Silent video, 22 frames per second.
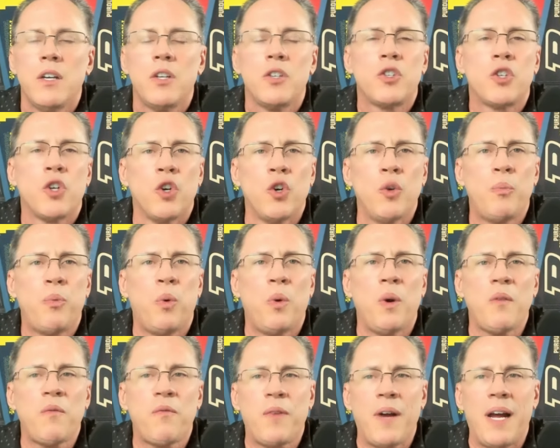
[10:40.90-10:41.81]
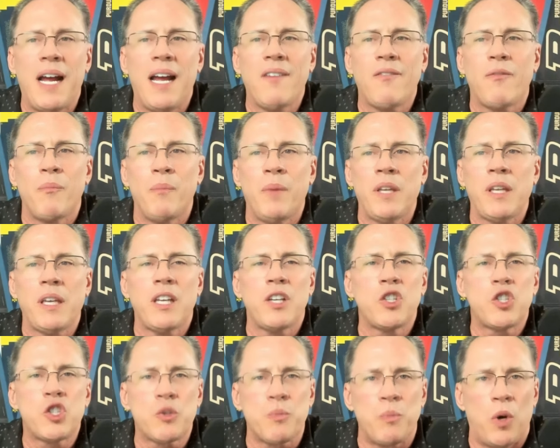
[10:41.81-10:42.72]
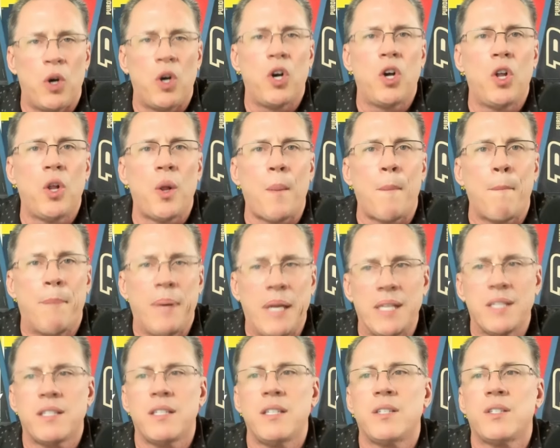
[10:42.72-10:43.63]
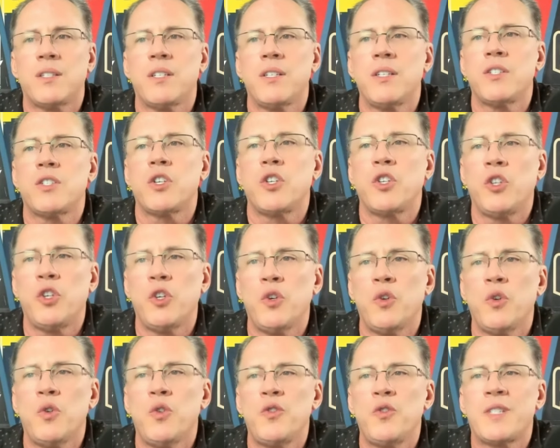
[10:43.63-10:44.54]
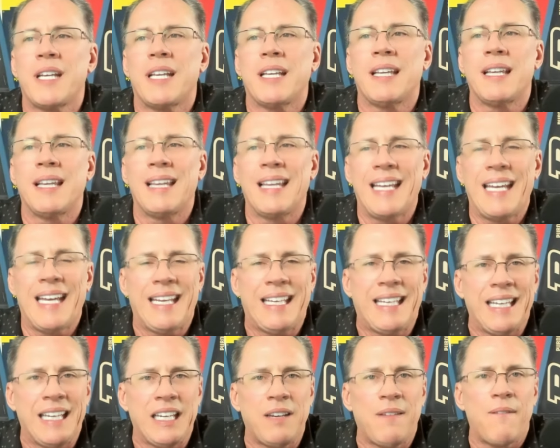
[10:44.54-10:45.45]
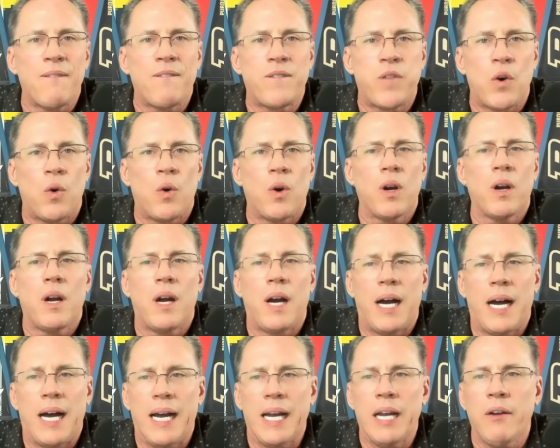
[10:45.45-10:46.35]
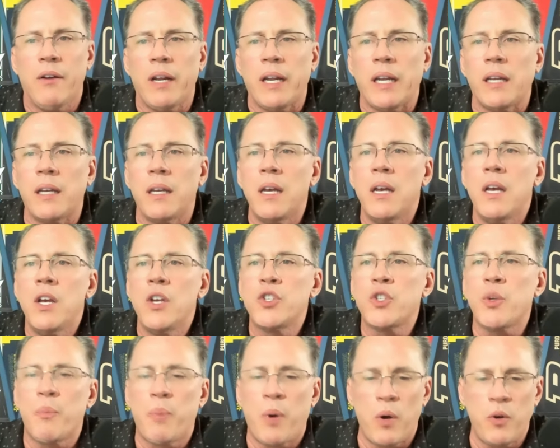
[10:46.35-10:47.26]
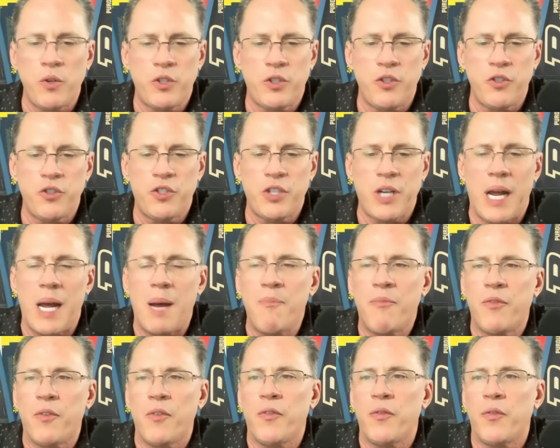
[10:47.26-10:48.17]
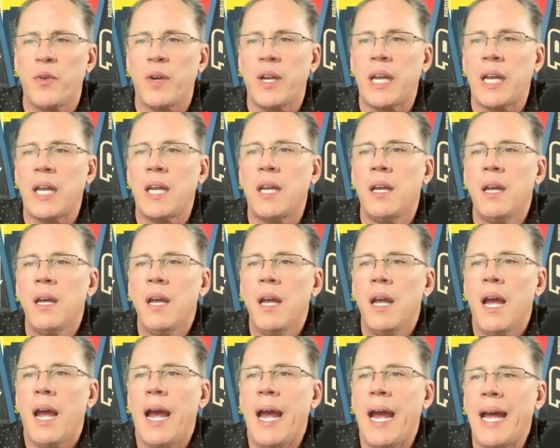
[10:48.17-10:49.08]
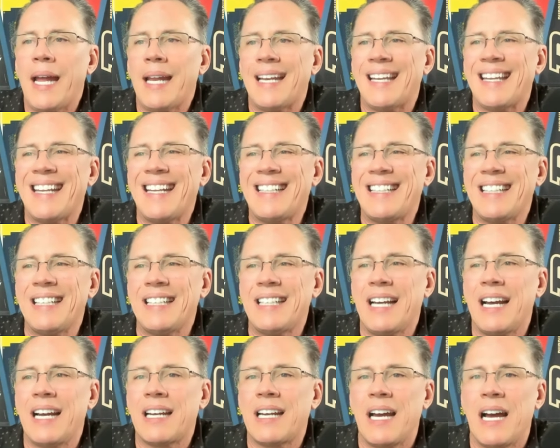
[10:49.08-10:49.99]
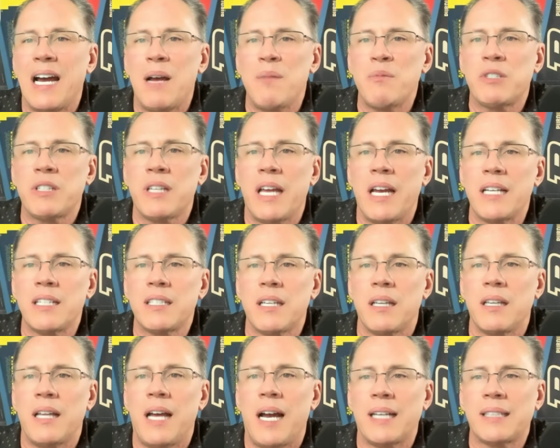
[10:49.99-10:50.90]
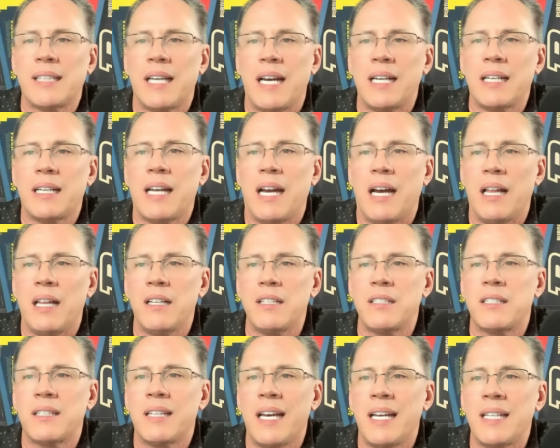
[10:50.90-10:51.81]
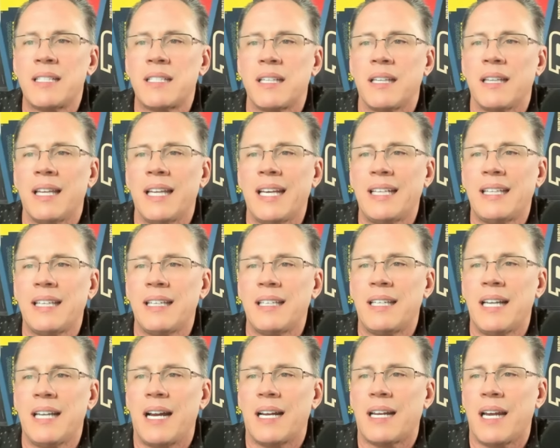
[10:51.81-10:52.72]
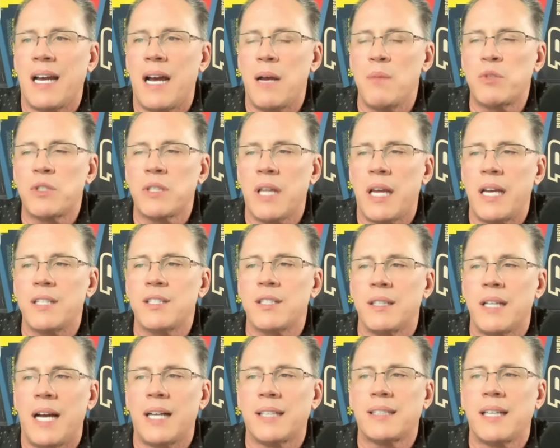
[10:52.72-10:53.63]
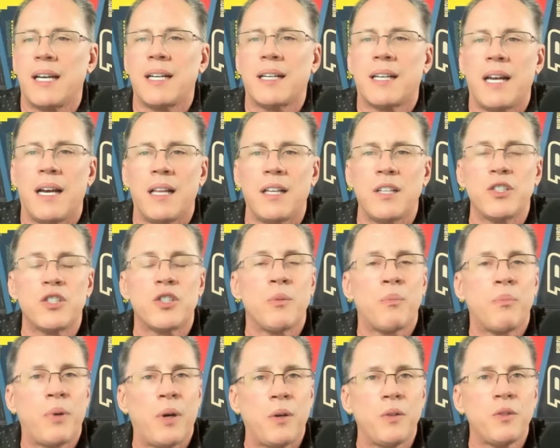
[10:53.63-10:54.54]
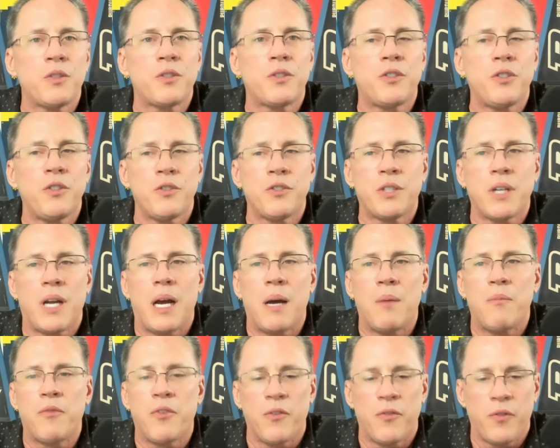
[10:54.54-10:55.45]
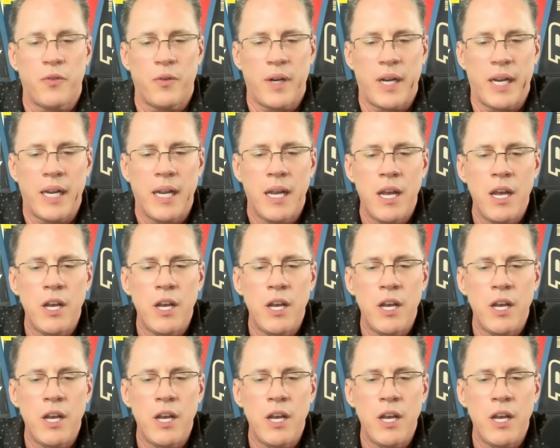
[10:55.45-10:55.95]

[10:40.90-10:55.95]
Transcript: 2.5 million small businesses use LinkedIn for hiring. So post your job for free at linkedin.com/lockdowncollege. That's linkedin.com/lockdowncollege to post your job for free.